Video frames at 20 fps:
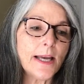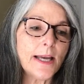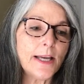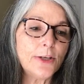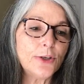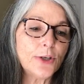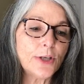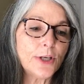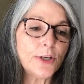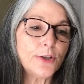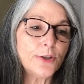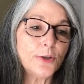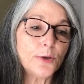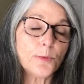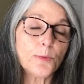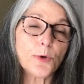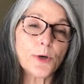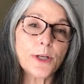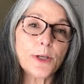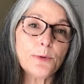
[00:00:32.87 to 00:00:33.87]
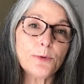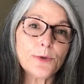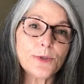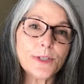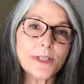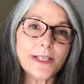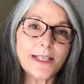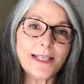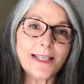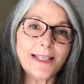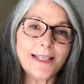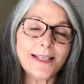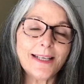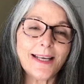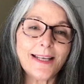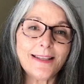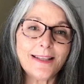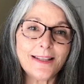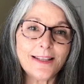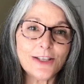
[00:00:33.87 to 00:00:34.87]
and you're going to do your morning routine
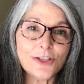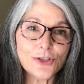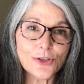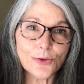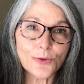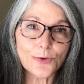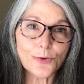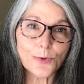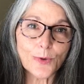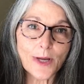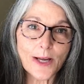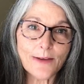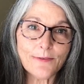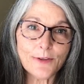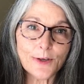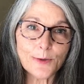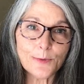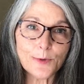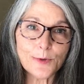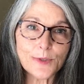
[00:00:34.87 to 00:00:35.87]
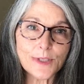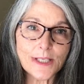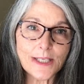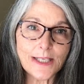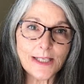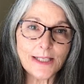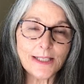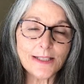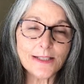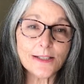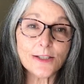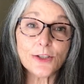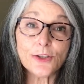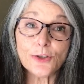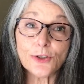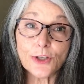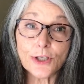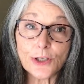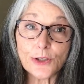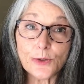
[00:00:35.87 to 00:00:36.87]
and then the children will have their routines.
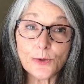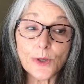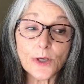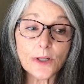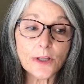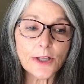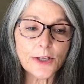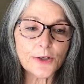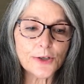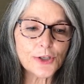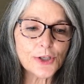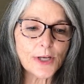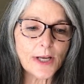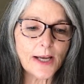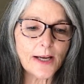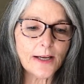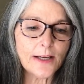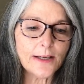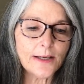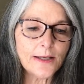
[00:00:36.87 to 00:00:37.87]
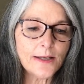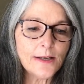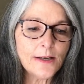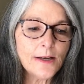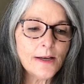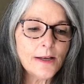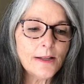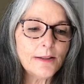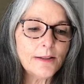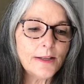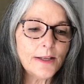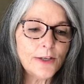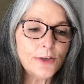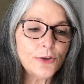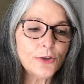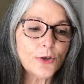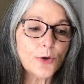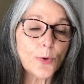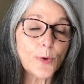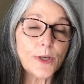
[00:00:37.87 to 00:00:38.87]
You're going to do a clutter check. Then
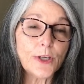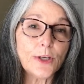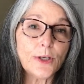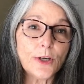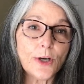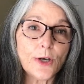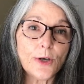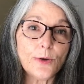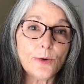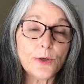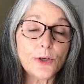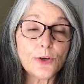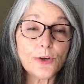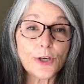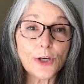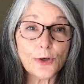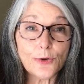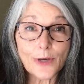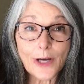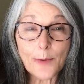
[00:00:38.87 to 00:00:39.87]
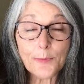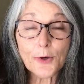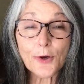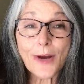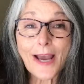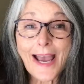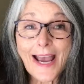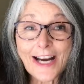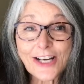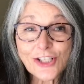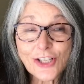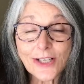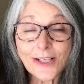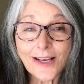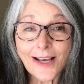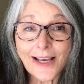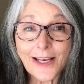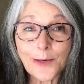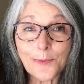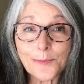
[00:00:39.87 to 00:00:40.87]
you're going to go, you're going to grab your action
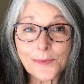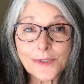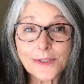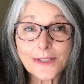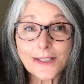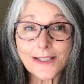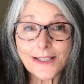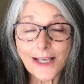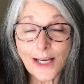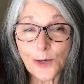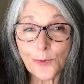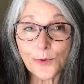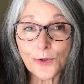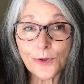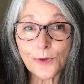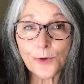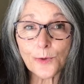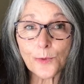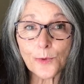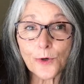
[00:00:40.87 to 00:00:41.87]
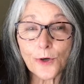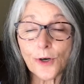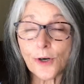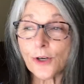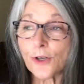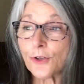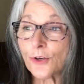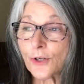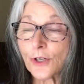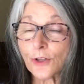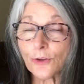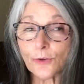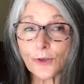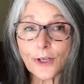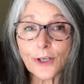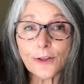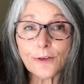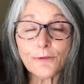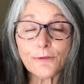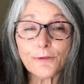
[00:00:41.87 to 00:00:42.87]
items to take with you to work. You're going to
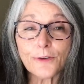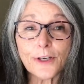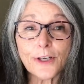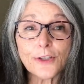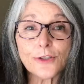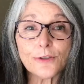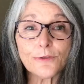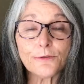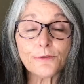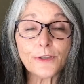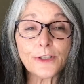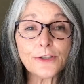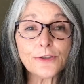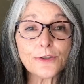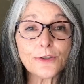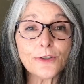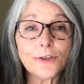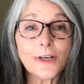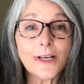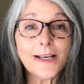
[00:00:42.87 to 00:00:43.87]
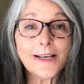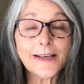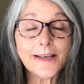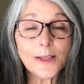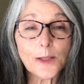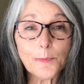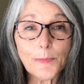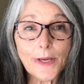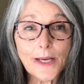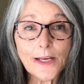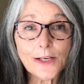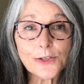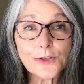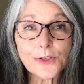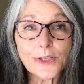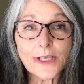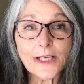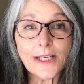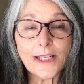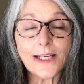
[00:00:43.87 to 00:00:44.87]
look in the fridge, the freezer, and the
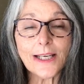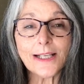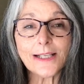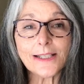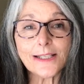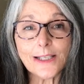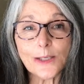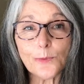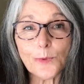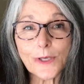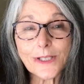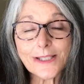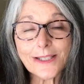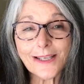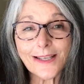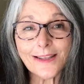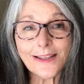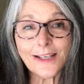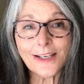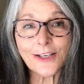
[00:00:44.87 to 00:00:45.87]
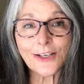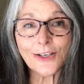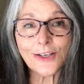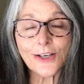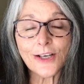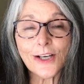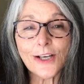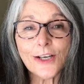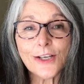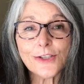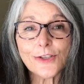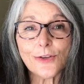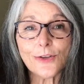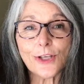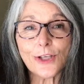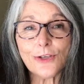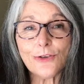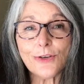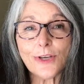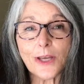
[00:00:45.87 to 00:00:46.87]
pantry and see what's in there so
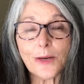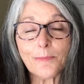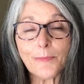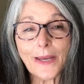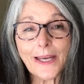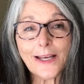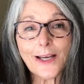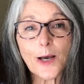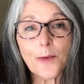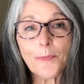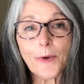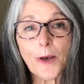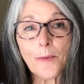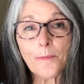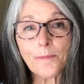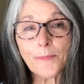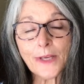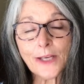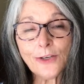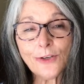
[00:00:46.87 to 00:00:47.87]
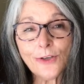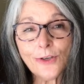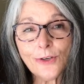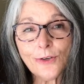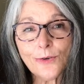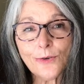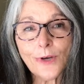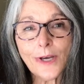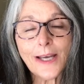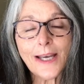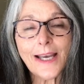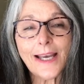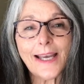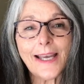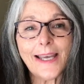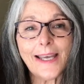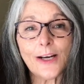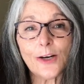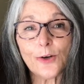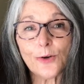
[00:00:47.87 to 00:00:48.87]
that you can make up a menu
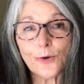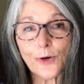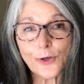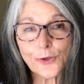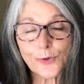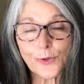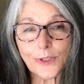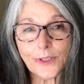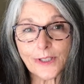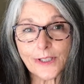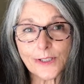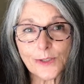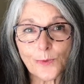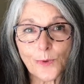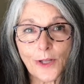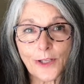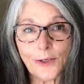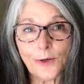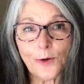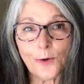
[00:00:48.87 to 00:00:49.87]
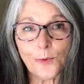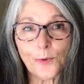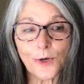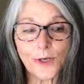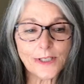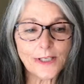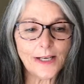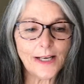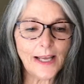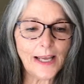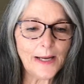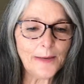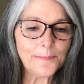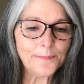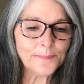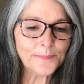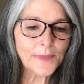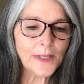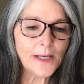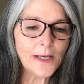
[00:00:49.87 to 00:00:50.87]
and a grocery list while you're at work today.
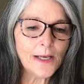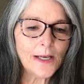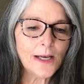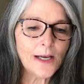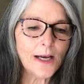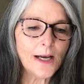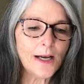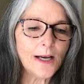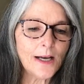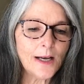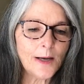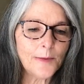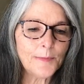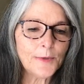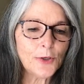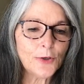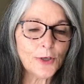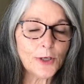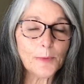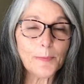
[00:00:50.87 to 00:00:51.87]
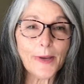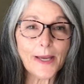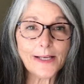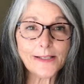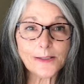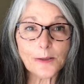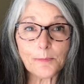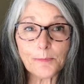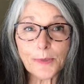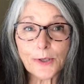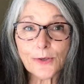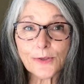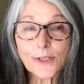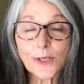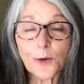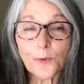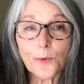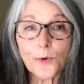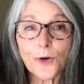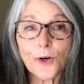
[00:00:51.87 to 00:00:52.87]
Um, you're going to pay some
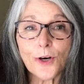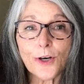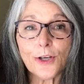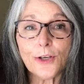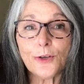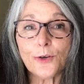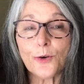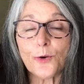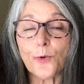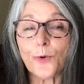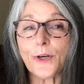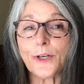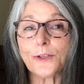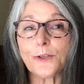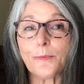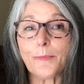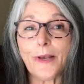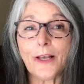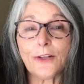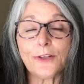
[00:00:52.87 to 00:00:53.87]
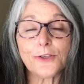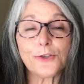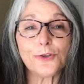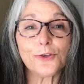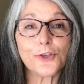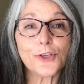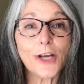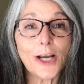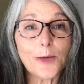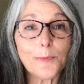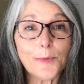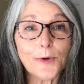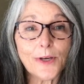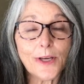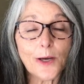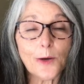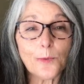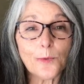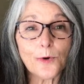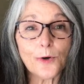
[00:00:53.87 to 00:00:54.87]
bills at work. You're going to balance your
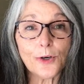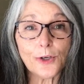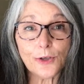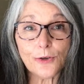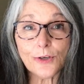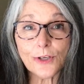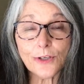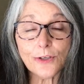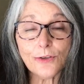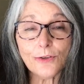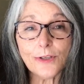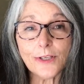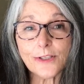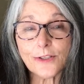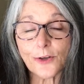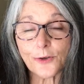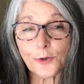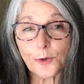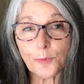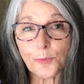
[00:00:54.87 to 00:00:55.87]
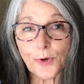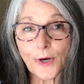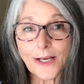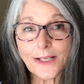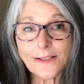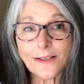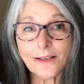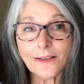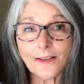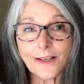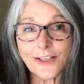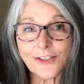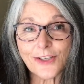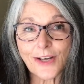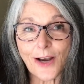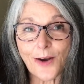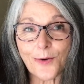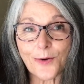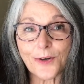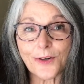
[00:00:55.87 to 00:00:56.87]
checkbook at work. You can do these on your breaks and
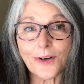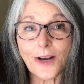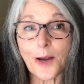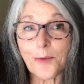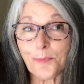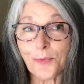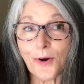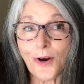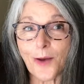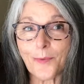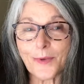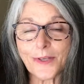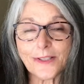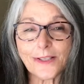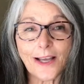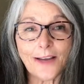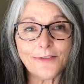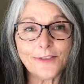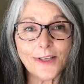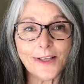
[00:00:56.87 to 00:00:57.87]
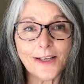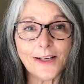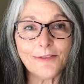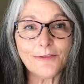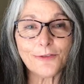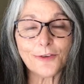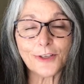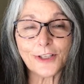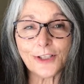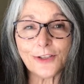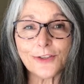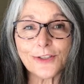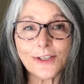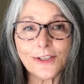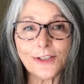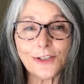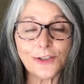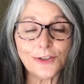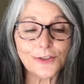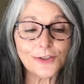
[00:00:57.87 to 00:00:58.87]
lunch hour. I promise. I've done it for years
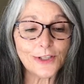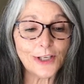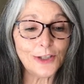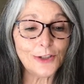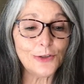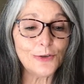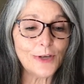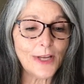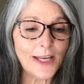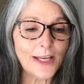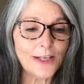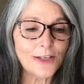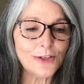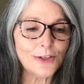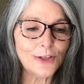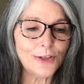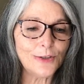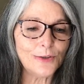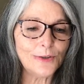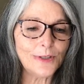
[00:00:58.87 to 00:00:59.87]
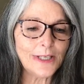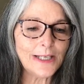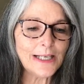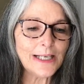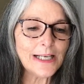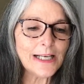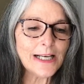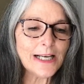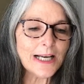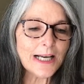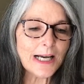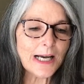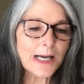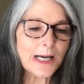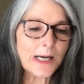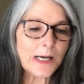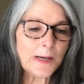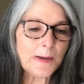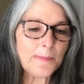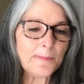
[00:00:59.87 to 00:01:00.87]
and years, and you can too.
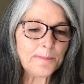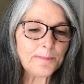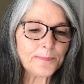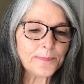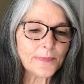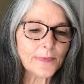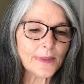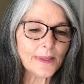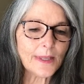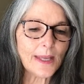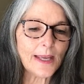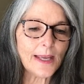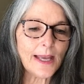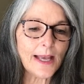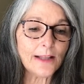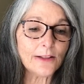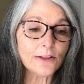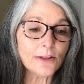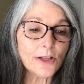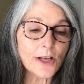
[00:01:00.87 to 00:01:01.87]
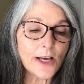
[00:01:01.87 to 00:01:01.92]
Um, at